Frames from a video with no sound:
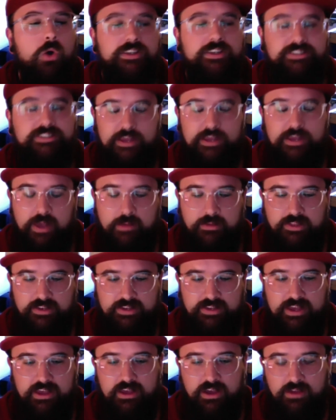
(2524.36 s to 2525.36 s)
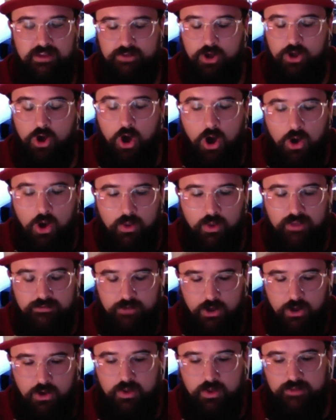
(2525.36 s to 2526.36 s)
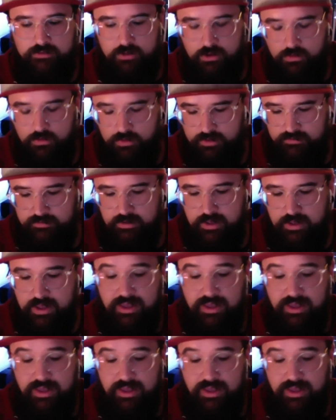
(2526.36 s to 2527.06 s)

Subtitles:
take payment the day of. Always, always, always.